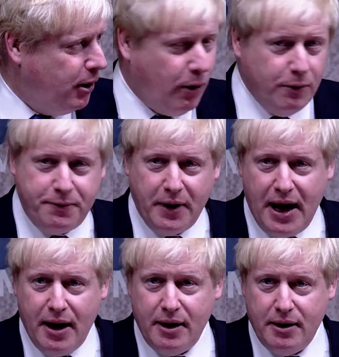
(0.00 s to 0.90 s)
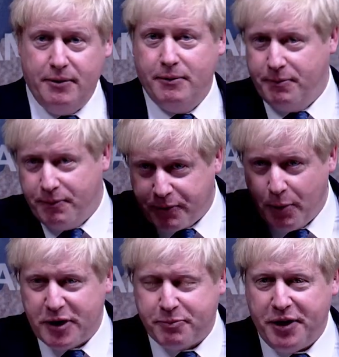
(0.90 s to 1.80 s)
of,
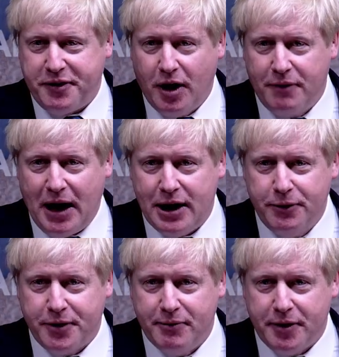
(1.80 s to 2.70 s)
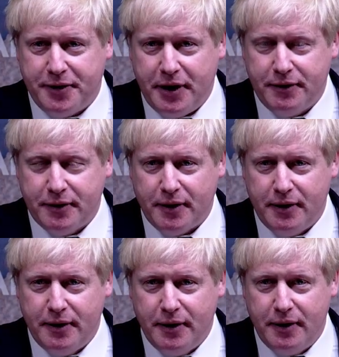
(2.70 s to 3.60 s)
from expressing our values overseas, as
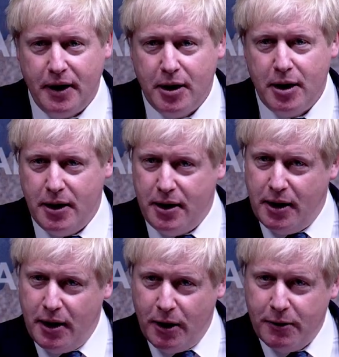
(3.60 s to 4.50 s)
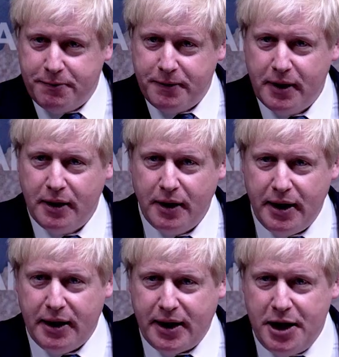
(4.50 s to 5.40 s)
a, a, of
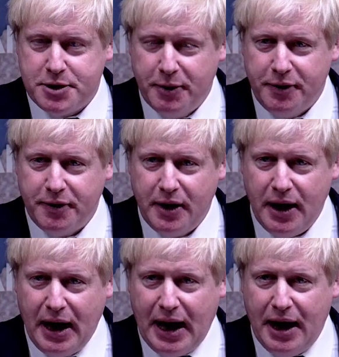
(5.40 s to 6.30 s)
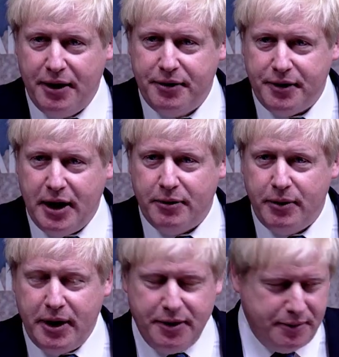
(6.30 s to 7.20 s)
engagement. And it,
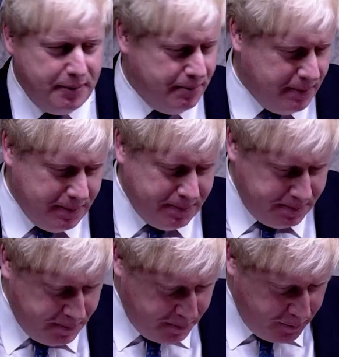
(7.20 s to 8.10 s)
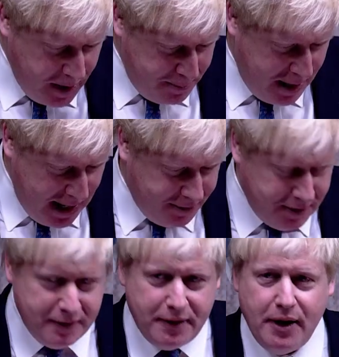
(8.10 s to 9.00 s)
it repays
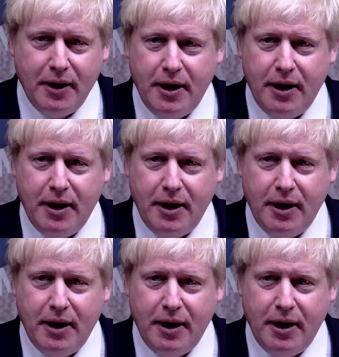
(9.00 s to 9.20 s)
its